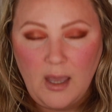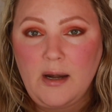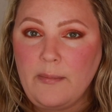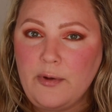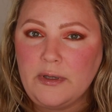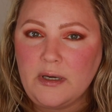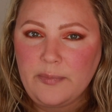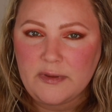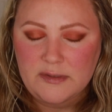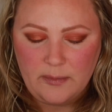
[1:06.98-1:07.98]
And I'm only going to
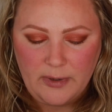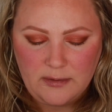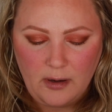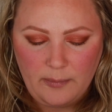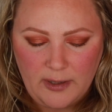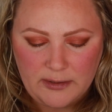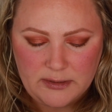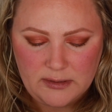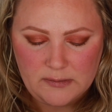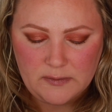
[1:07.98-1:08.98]
put this on my top
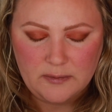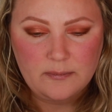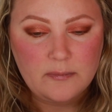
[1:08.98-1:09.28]
lashes.